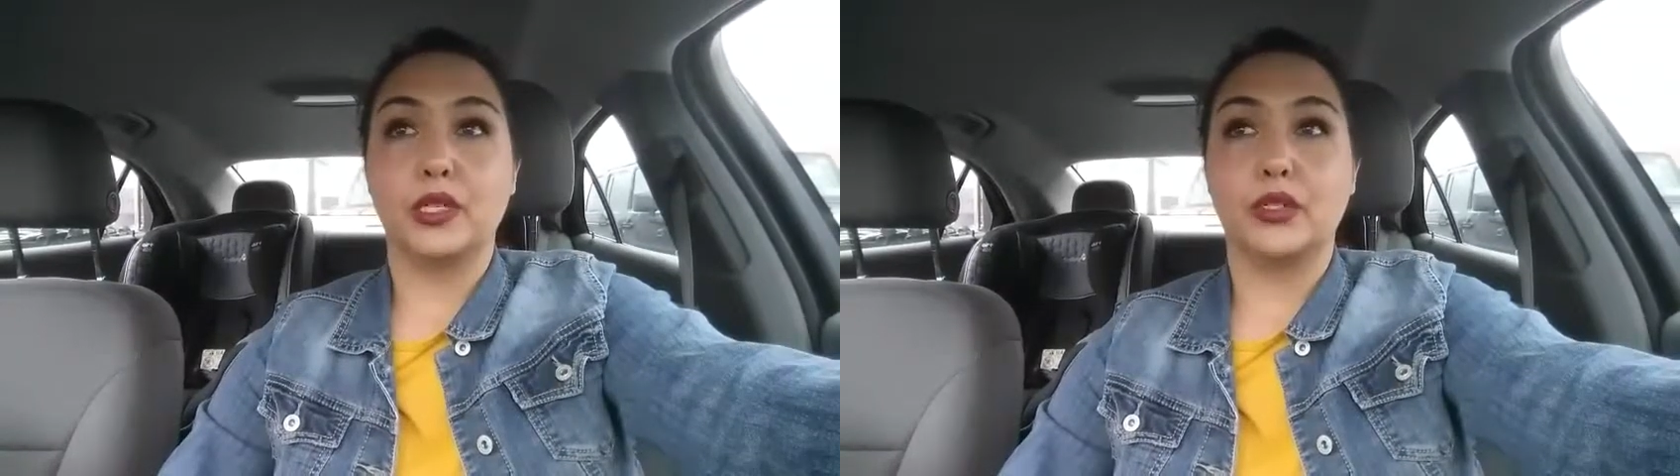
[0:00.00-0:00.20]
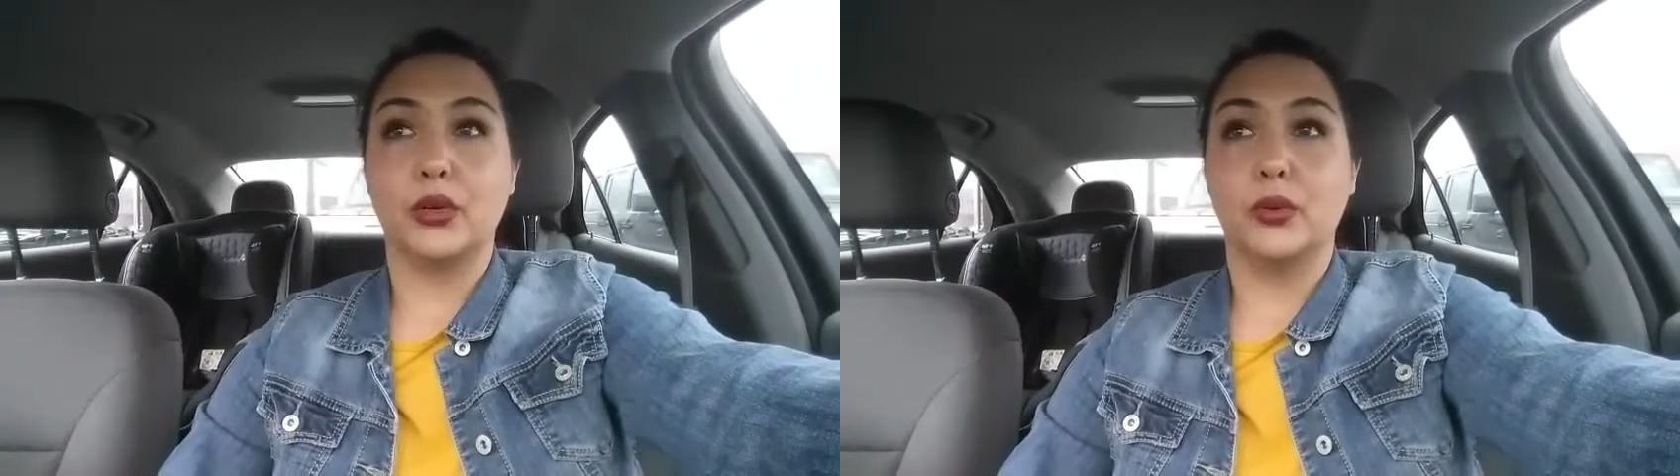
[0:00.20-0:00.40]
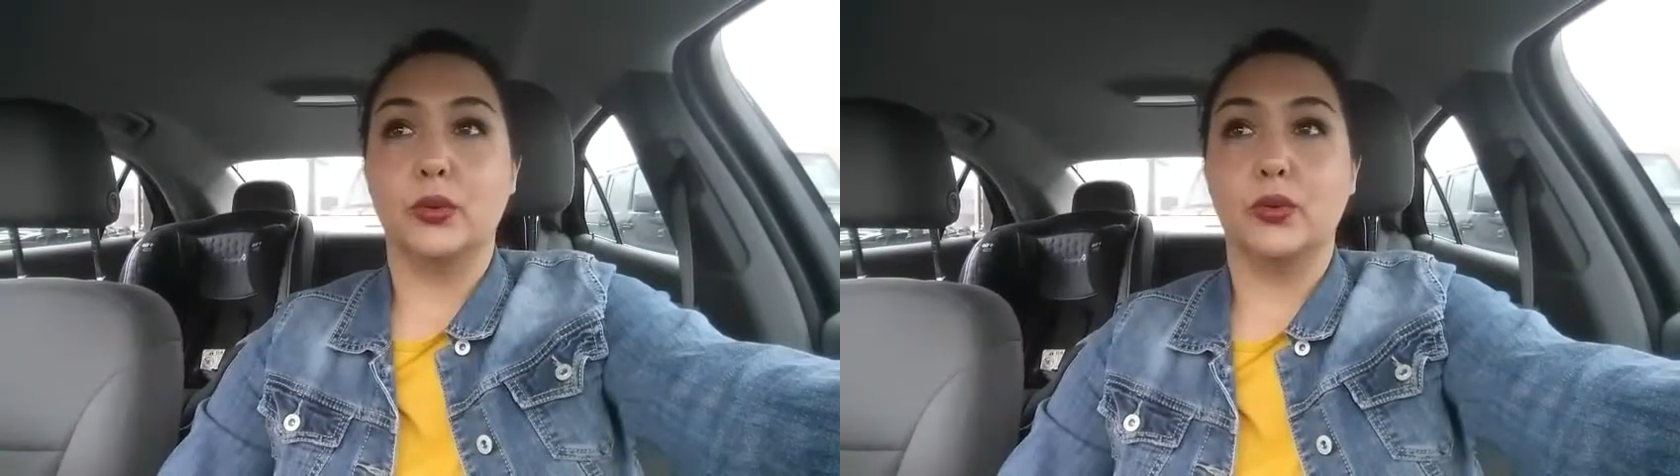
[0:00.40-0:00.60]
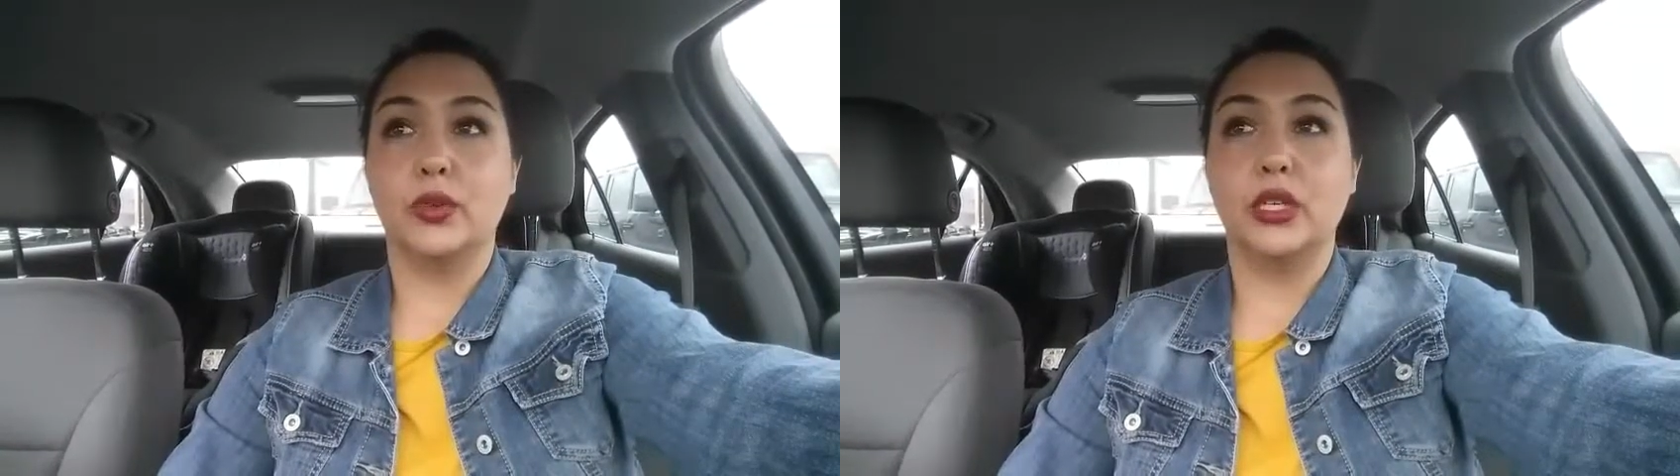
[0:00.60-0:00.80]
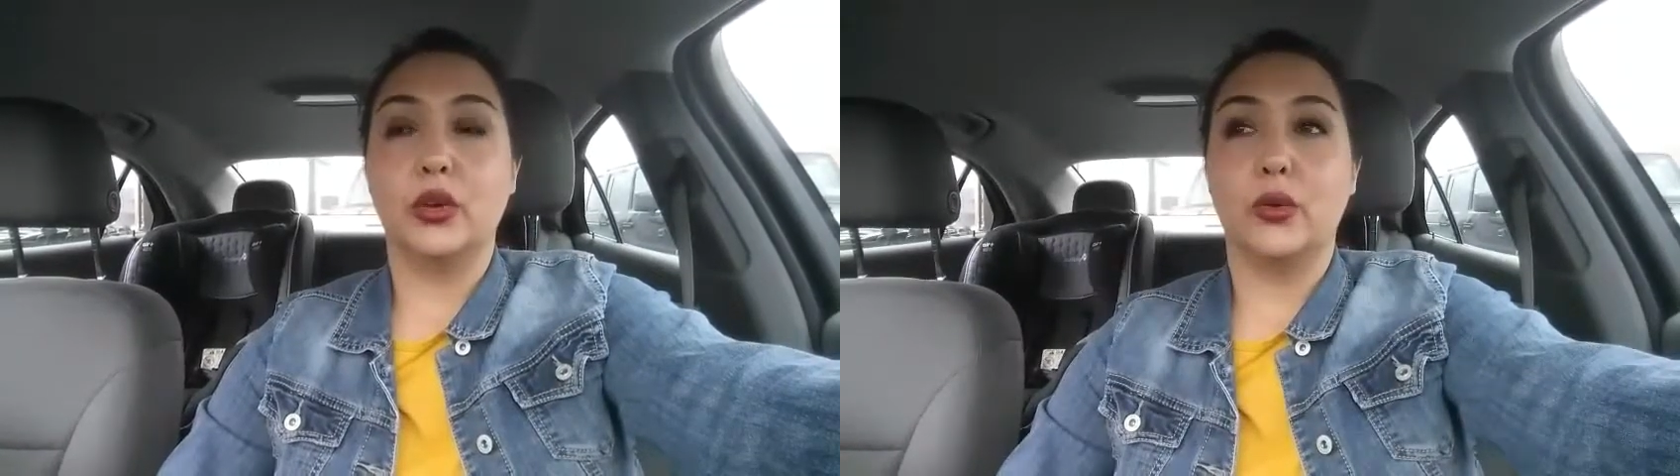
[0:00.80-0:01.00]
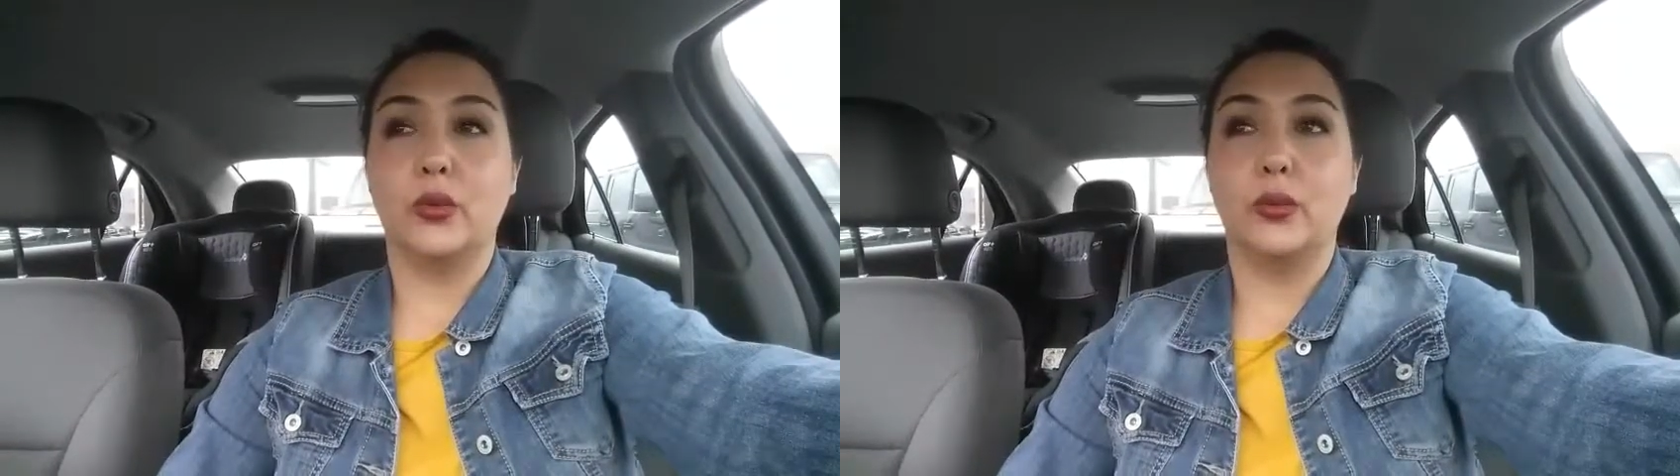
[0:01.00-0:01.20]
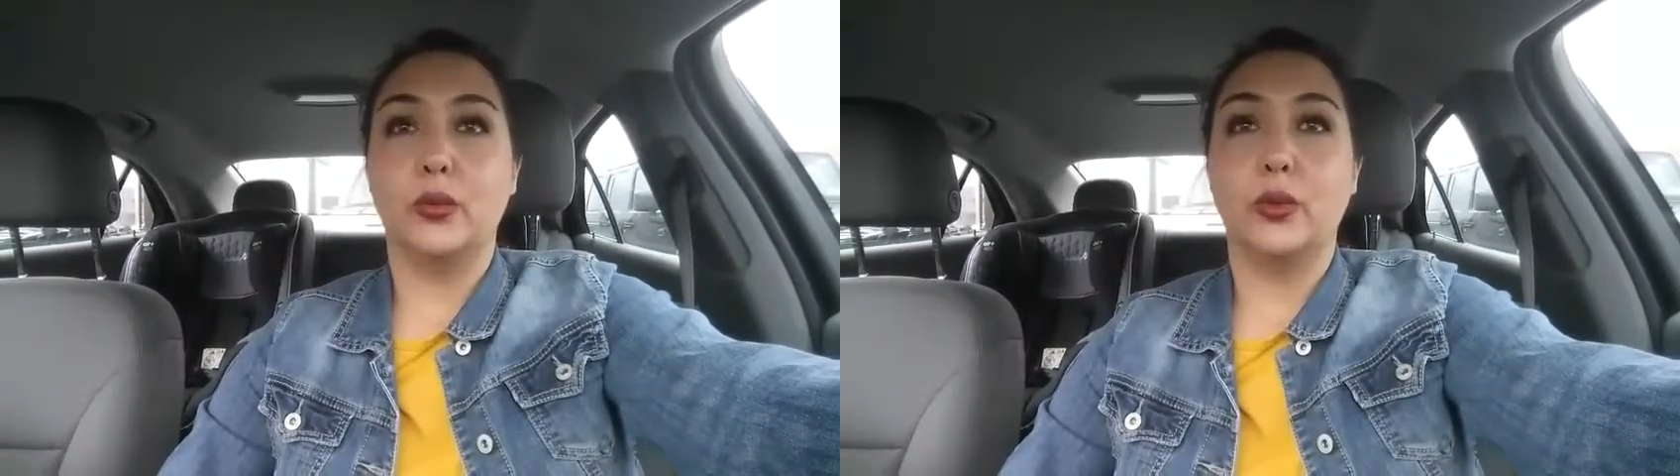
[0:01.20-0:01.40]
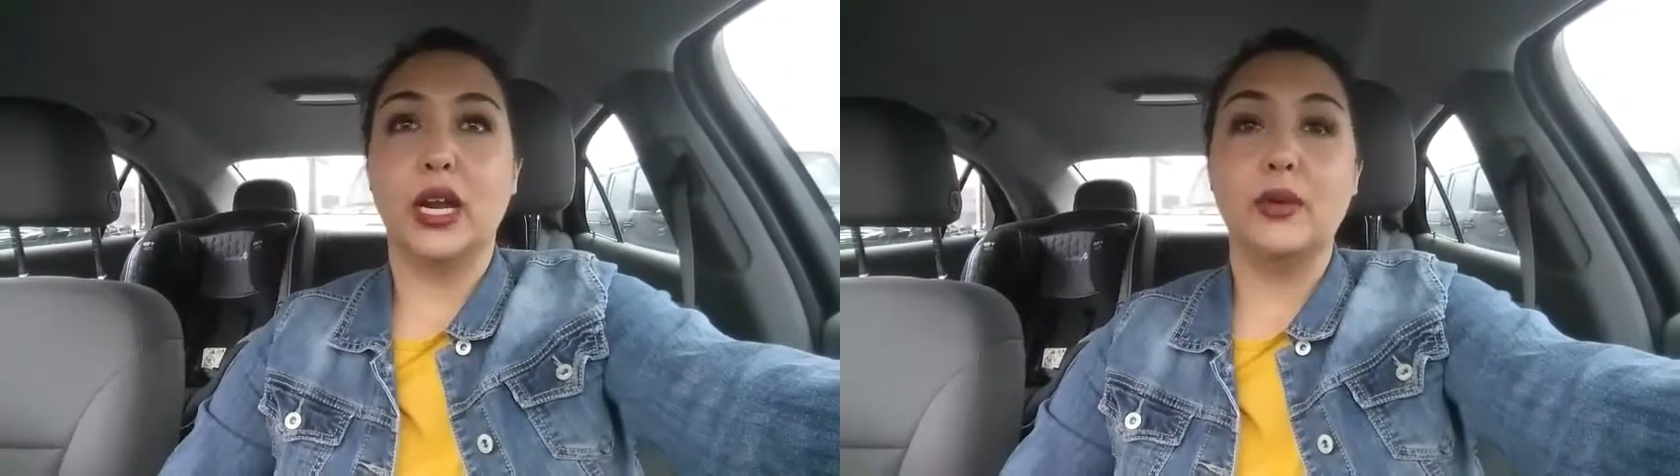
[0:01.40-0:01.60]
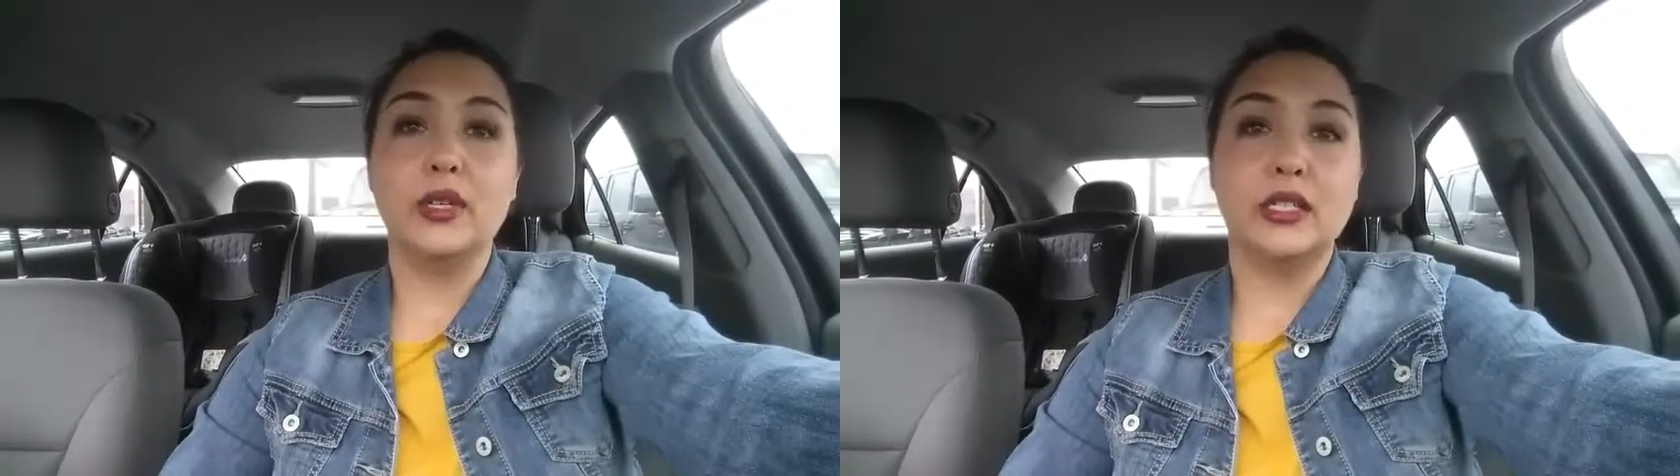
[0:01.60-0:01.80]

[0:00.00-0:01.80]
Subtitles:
So, you know, what I